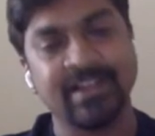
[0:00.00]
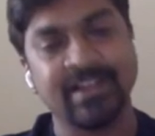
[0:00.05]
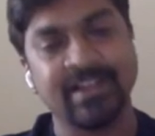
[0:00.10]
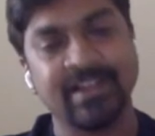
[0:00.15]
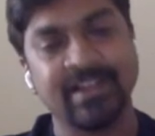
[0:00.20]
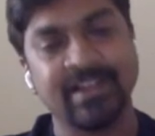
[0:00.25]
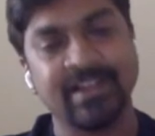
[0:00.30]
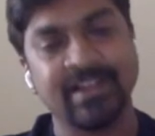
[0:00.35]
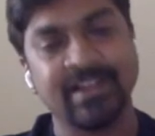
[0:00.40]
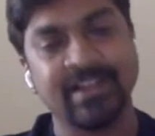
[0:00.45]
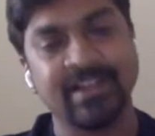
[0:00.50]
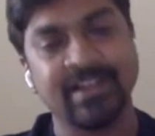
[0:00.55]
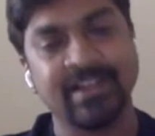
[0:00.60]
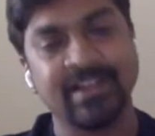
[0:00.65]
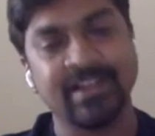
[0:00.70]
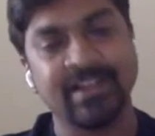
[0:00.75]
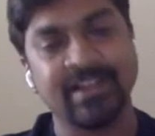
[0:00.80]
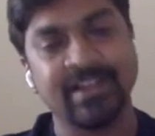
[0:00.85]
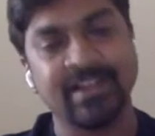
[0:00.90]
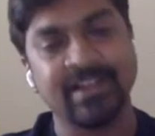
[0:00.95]
Uh, so these are
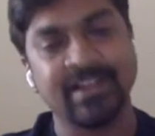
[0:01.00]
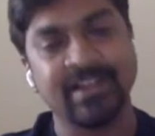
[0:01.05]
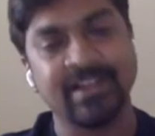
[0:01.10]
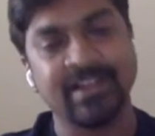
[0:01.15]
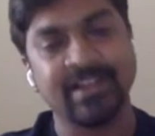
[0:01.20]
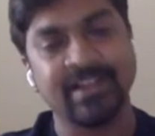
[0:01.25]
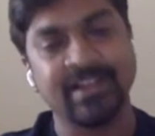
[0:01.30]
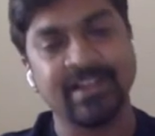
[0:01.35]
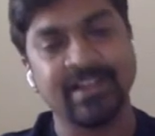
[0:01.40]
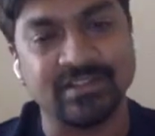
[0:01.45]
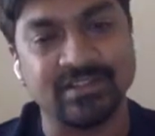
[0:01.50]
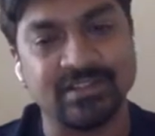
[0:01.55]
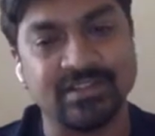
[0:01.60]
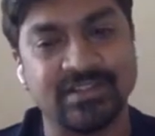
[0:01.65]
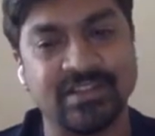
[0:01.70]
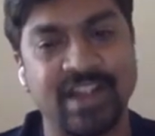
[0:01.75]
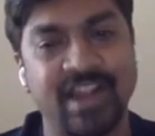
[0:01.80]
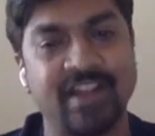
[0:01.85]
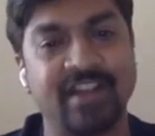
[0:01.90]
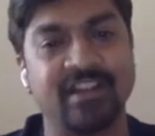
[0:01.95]
not your
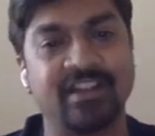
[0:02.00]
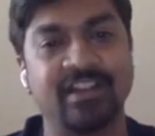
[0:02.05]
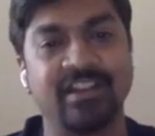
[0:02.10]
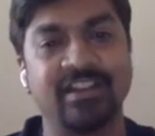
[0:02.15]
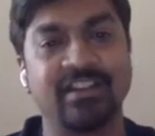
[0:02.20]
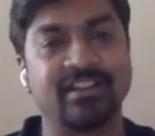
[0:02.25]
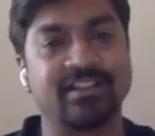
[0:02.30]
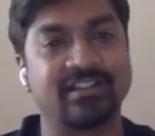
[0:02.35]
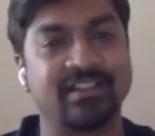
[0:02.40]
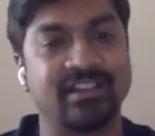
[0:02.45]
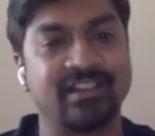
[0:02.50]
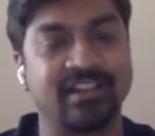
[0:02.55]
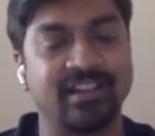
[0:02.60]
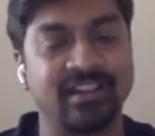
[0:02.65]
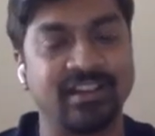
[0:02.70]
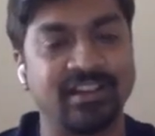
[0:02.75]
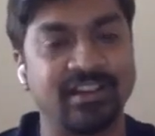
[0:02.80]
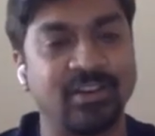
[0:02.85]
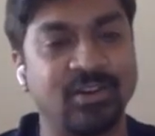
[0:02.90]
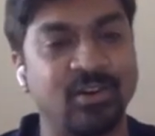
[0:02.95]
standard Linux
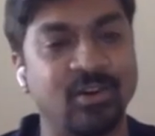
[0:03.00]
container